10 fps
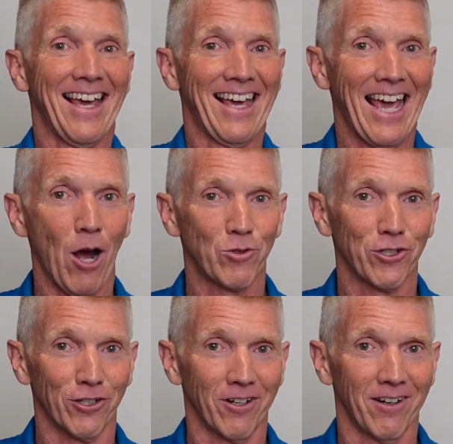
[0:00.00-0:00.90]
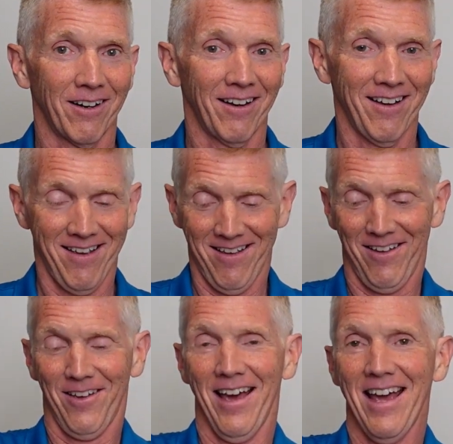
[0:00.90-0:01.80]
counselor,
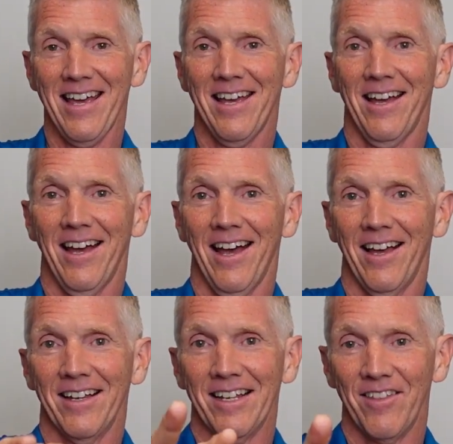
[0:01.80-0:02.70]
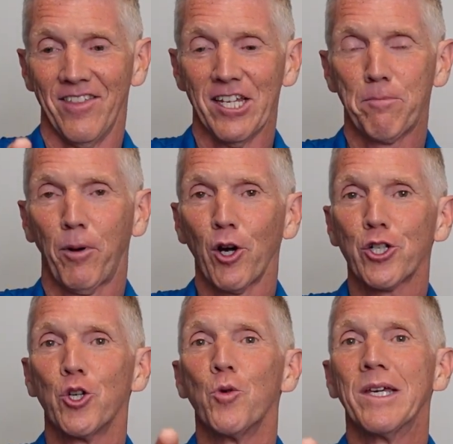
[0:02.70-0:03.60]
okay, this
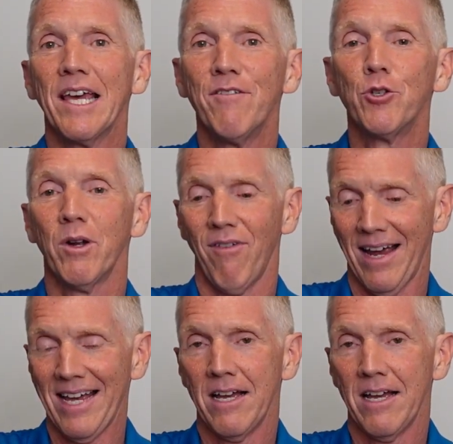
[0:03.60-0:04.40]
person who gives you advice,